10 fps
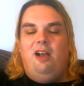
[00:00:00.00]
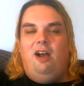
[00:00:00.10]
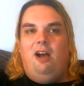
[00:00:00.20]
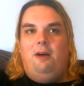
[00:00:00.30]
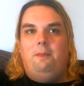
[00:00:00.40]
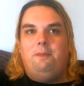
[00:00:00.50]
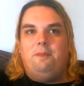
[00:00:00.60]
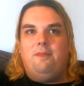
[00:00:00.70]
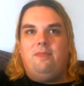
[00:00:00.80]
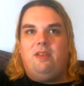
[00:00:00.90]
Um,
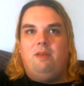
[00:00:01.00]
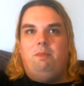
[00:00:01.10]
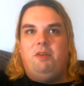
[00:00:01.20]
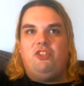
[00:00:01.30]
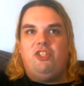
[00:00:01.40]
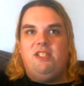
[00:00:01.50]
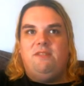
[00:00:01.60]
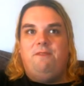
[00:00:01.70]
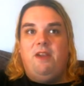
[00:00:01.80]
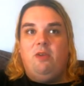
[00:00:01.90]
but she's
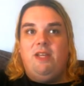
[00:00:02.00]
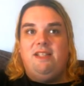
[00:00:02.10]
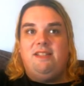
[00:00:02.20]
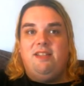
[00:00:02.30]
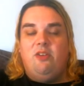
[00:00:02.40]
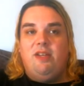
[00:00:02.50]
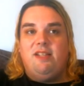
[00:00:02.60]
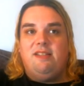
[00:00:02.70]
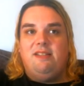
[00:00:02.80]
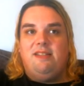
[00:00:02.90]
very
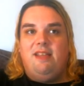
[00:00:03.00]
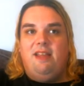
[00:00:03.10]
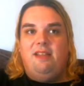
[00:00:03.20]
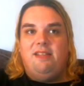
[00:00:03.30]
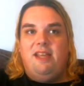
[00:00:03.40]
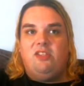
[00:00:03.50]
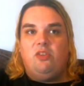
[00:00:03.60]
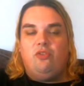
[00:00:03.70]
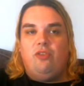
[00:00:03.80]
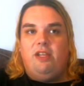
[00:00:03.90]
serious and, t- and takes
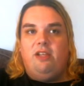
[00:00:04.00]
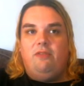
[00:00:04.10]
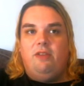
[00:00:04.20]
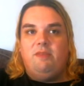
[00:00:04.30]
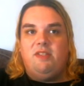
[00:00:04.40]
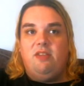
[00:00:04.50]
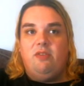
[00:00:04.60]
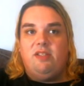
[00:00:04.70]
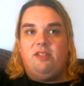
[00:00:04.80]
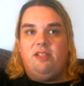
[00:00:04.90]
her training of him
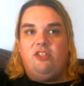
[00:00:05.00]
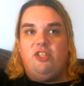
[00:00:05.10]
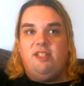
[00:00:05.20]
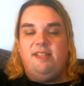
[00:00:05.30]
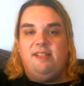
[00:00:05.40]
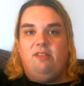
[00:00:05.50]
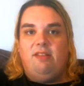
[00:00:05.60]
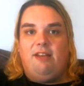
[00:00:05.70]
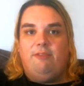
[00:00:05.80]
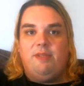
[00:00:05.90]
seriously. She sees a
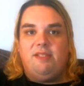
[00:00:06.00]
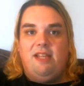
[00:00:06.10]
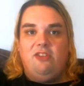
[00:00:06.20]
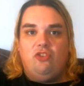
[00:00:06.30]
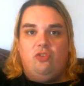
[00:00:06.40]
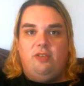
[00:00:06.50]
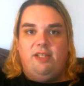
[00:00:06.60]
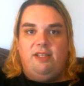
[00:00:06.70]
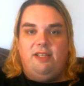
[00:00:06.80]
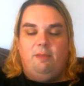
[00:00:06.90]
lot of potential in
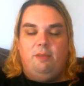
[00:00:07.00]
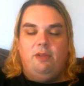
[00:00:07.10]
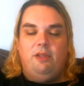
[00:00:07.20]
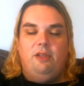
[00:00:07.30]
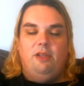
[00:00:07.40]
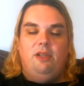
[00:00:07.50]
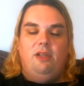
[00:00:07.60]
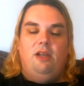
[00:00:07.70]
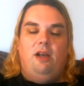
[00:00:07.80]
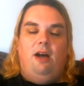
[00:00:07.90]

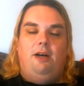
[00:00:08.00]
him.